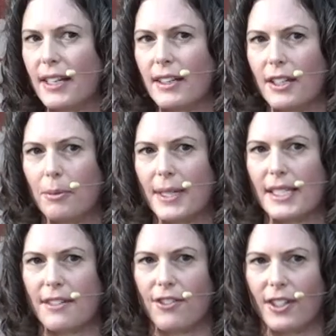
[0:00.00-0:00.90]
a little bit
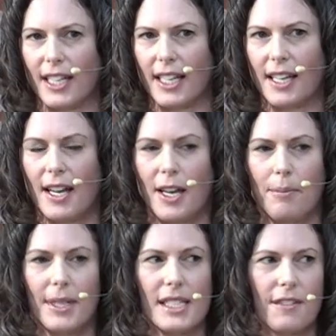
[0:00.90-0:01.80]
differently,
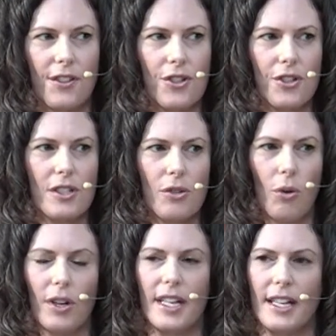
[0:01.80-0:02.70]
because the future is
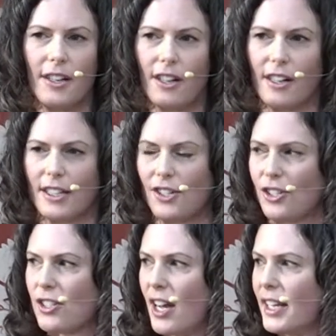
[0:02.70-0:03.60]
already here. It's
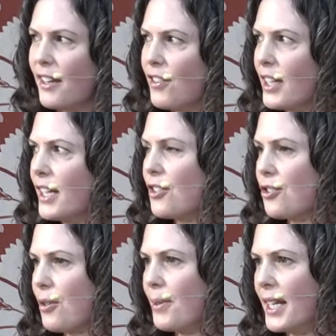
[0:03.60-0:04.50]
just not evenly
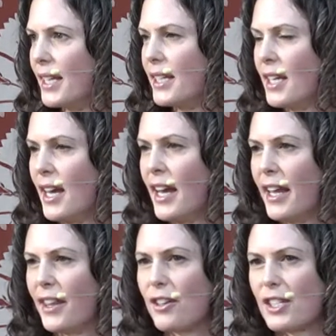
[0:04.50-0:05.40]
distributed.
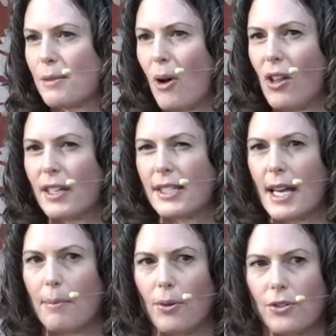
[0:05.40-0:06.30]
There are small
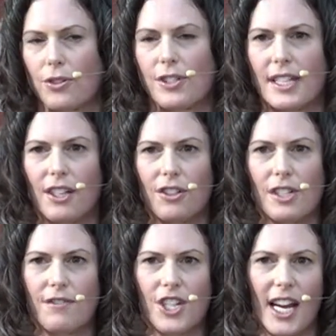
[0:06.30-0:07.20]
examples or signals
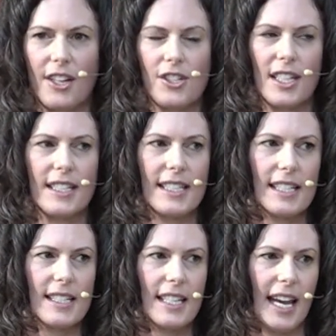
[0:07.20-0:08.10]
of change that
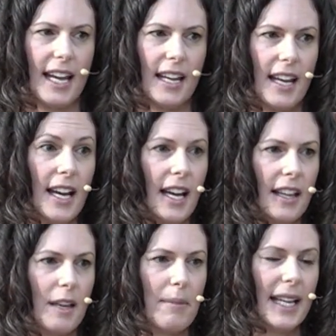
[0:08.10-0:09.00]
exist today
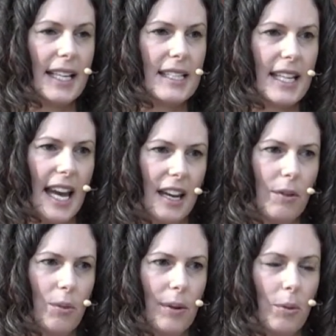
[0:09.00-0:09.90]
that might
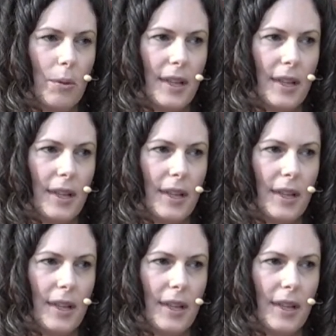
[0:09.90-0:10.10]
indicate what will